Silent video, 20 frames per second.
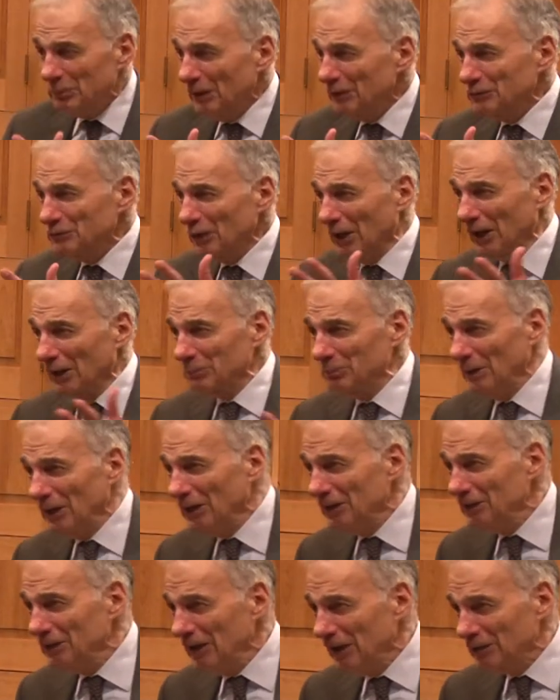Patriotic
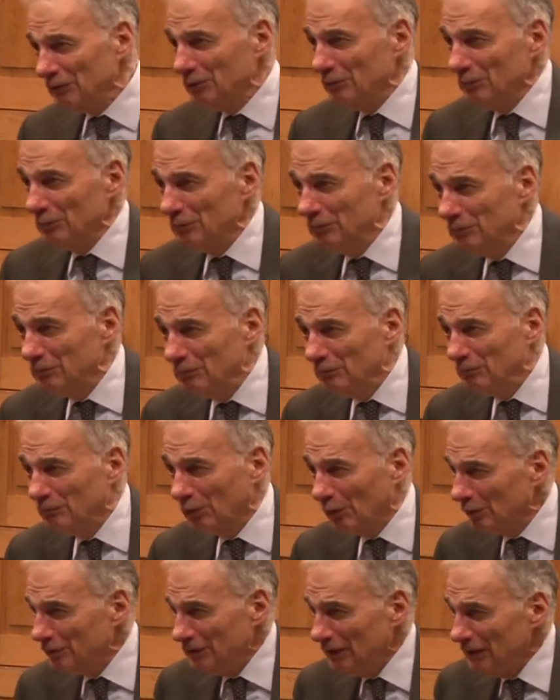Polly has
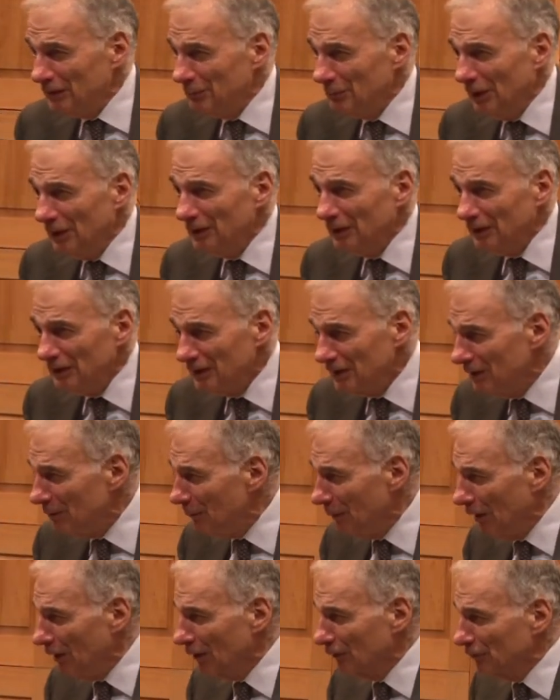14 million
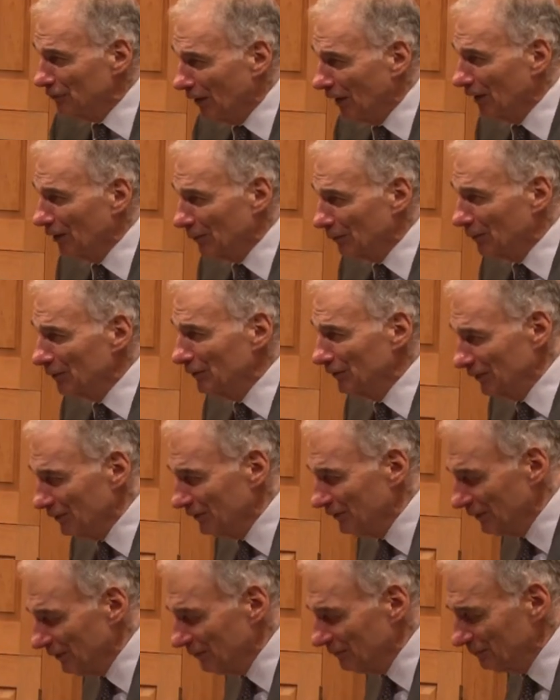email followers,
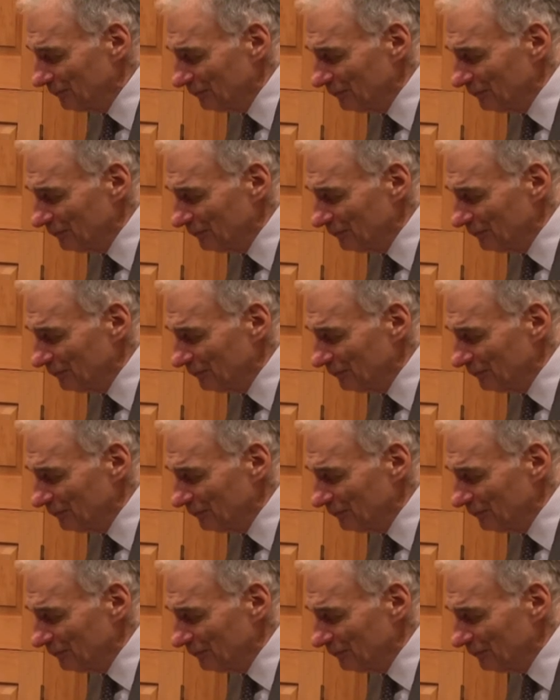you see.